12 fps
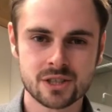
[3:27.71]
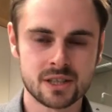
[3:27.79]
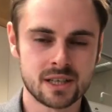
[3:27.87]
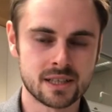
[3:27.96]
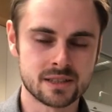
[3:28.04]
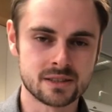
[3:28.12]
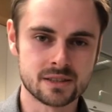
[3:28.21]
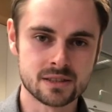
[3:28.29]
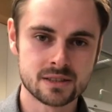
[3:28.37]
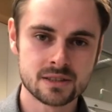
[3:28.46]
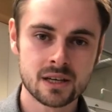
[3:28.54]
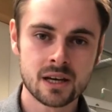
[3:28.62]
it like
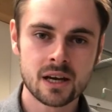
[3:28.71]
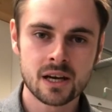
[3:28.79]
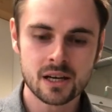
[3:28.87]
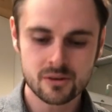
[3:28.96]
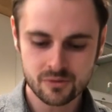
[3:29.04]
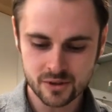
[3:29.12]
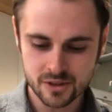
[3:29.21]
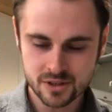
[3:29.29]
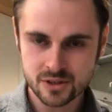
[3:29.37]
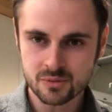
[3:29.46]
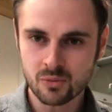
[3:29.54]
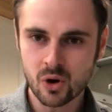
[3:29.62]
this. If a
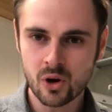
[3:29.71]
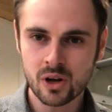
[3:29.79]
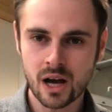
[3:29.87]
small